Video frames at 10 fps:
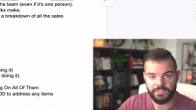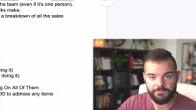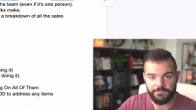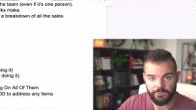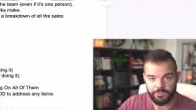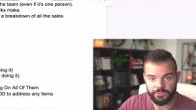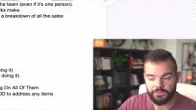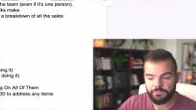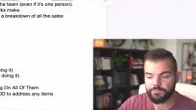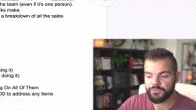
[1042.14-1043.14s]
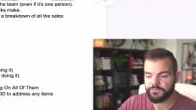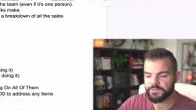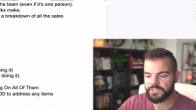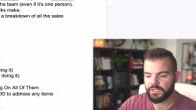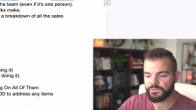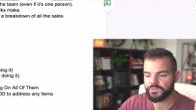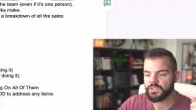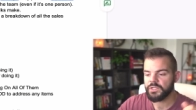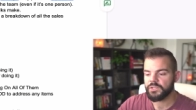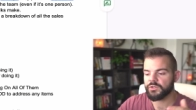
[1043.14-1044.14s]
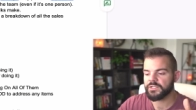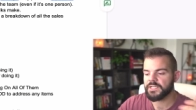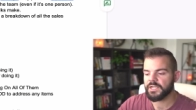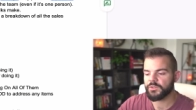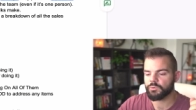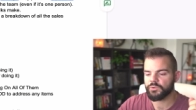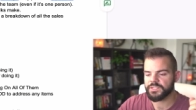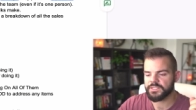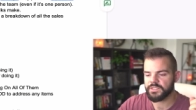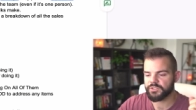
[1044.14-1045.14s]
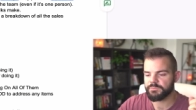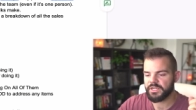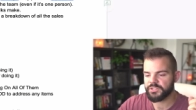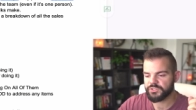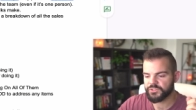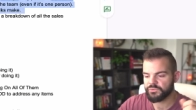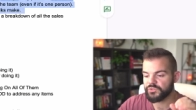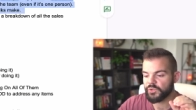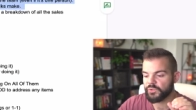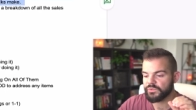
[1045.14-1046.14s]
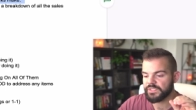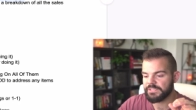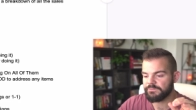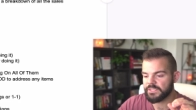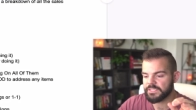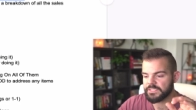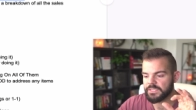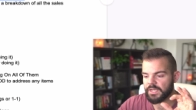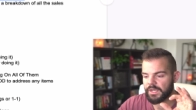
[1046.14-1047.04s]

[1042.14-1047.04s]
as the founder, removed from sales, you're going to take on the role as a sales manager. So don't leave this,